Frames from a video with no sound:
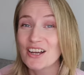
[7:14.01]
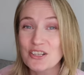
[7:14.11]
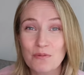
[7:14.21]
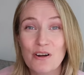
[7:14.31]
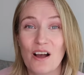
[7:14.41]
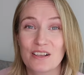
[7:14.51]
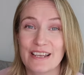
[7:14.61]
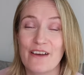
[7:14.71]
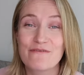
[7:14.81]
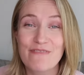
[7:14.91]
I just wanna
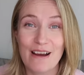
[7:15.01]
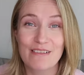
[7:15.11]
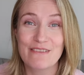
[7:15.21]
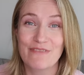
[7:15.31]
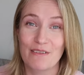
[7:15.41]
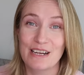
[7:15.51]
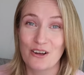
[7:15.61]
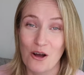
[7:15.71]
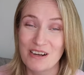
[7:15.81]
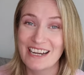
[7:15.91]
answer a very, very
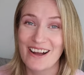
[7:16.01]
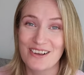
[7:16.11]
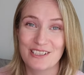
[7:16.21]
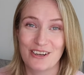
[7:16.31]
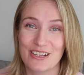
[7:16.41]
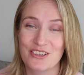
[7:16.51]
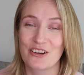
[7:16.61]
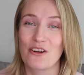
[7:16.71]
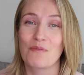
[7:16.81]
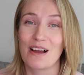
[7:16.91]
commonly asked
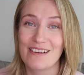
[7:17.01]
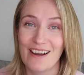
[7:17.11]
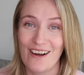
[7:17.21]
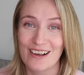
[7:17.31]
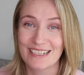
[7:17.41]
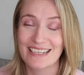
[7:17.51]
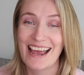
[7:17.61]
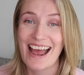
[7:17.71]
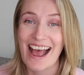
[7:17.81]
question on my last